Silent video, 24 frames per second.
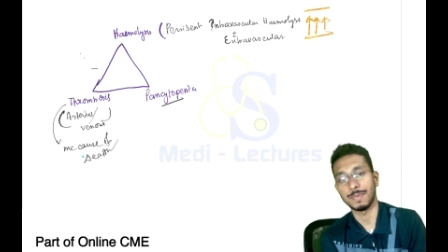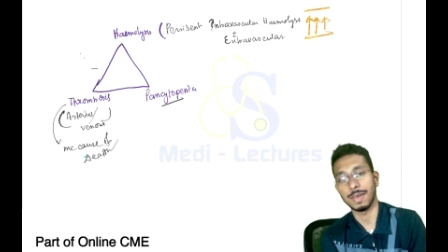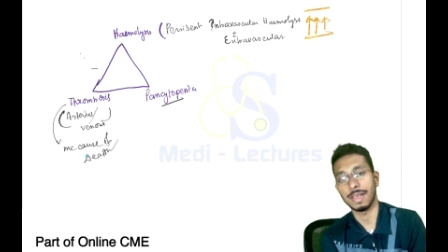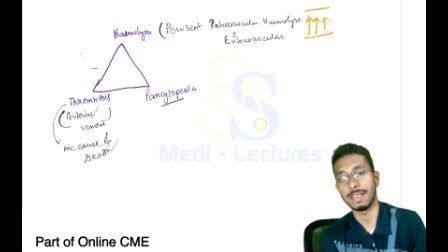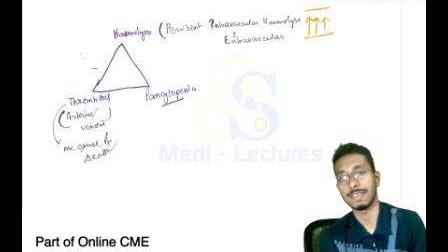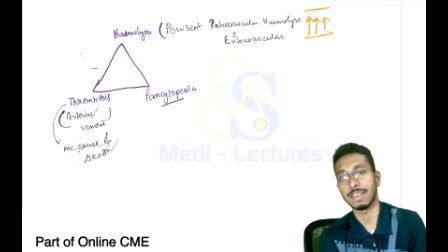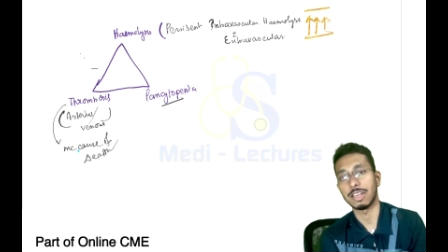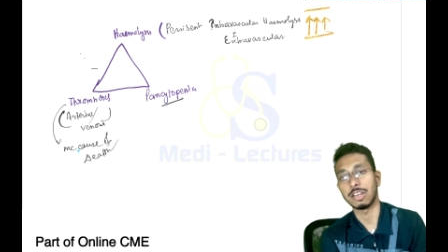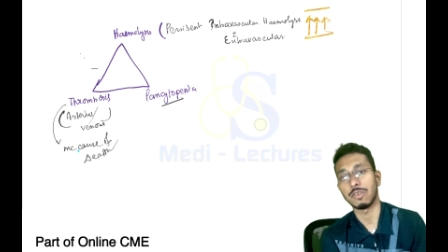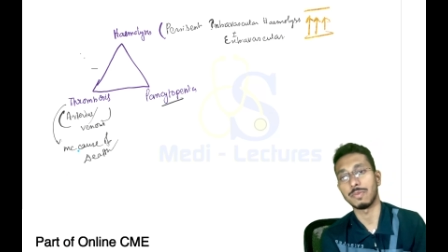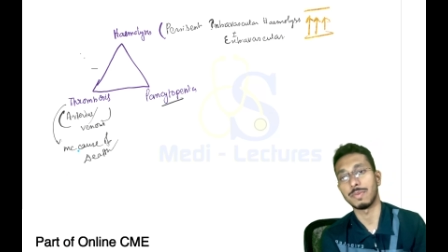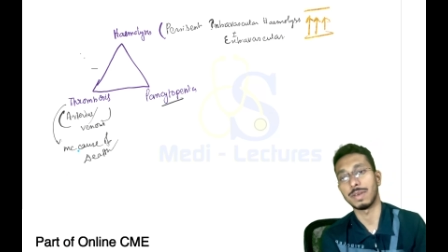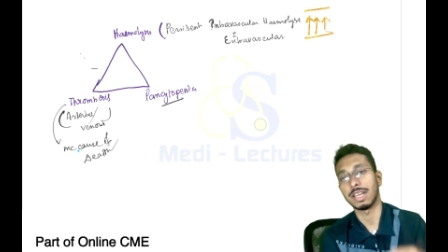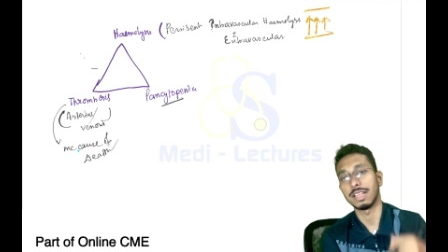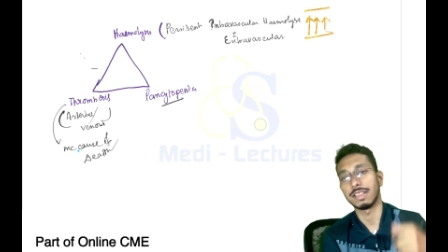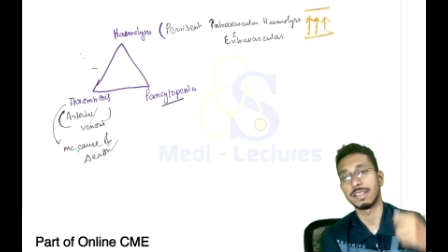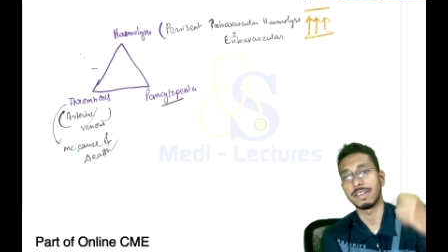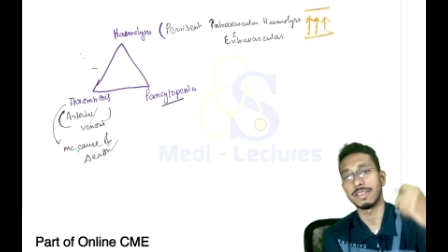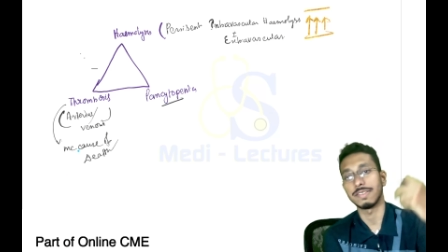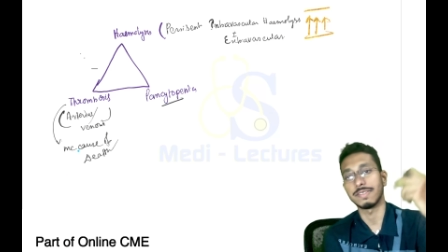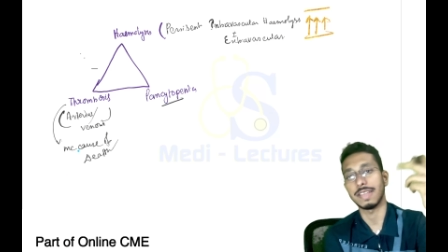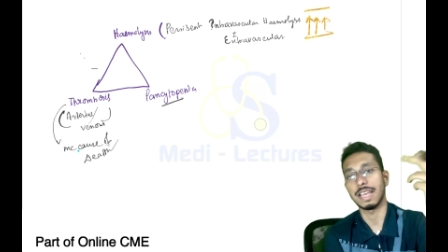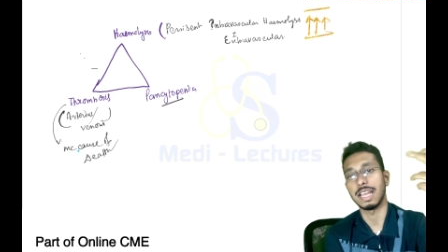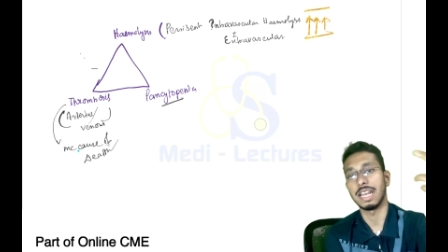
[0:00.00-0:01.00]
Pancytopenia
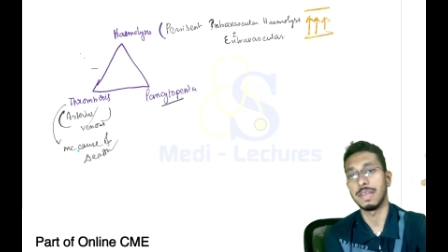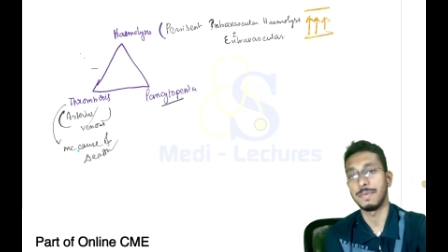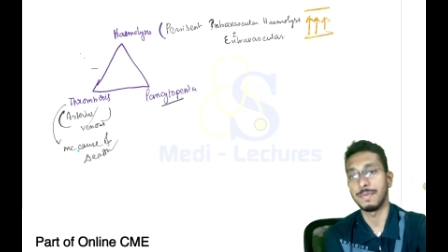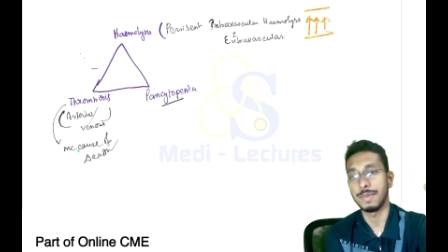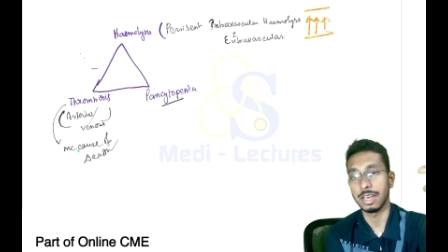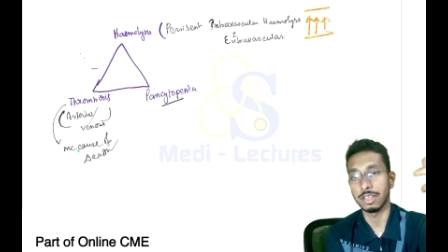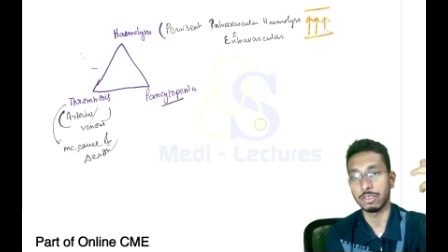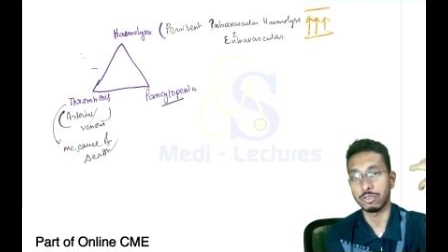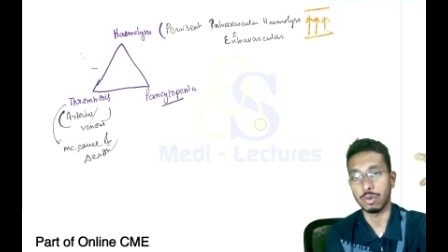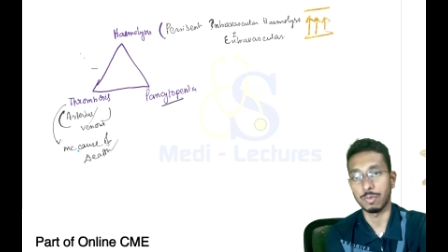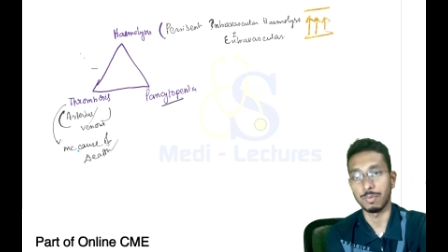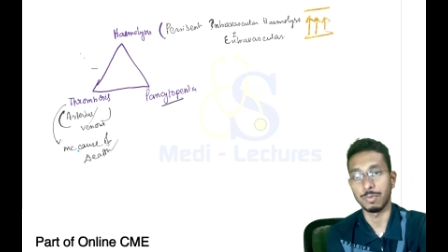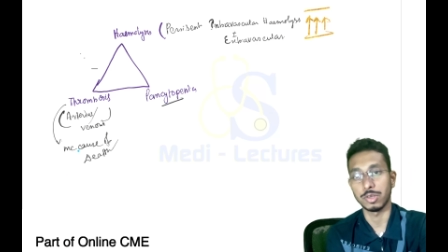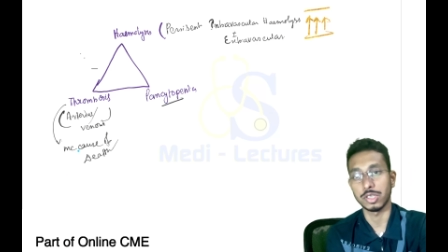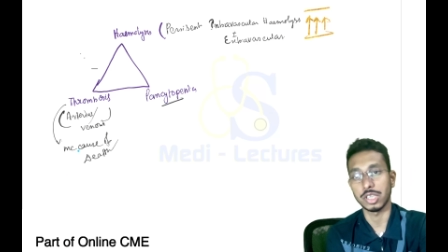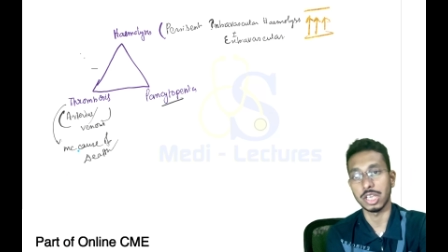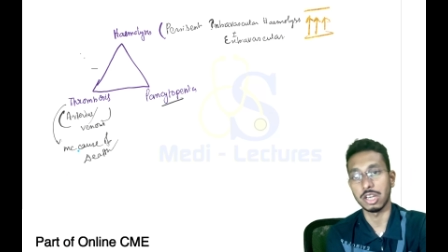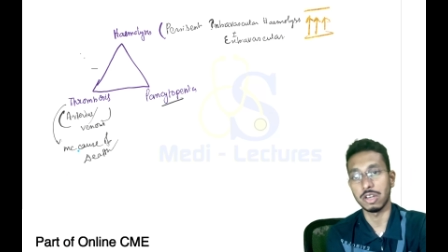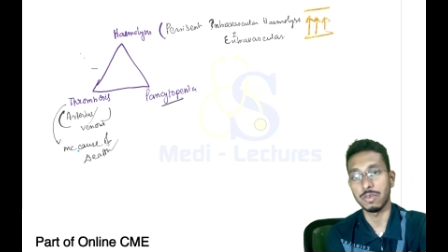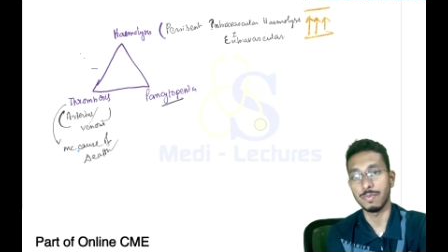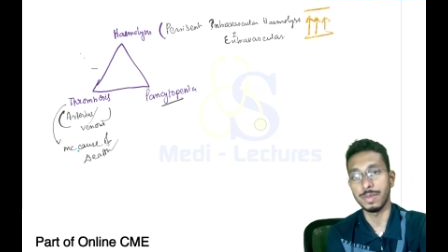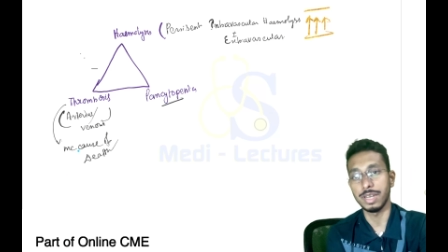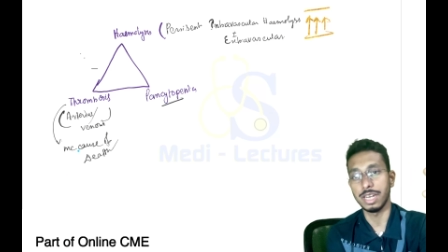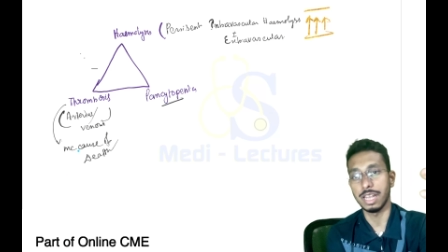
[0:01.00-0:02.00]
there is anemia,
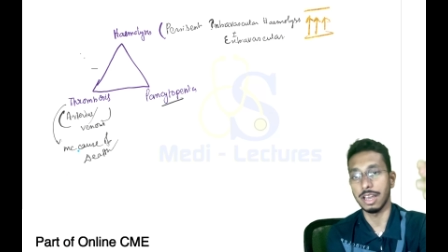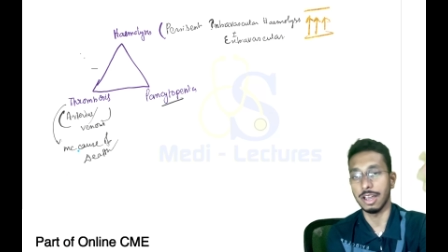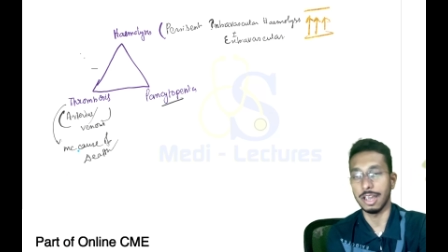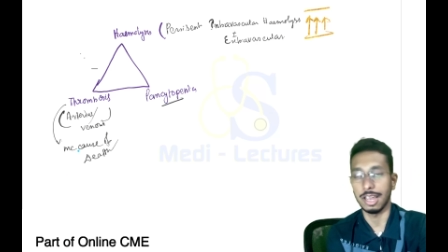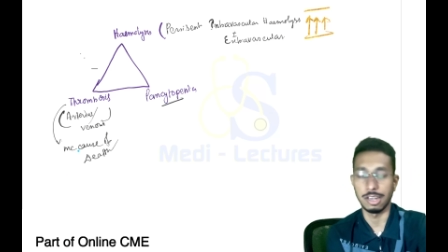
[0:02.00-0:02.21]
thrombocytopenia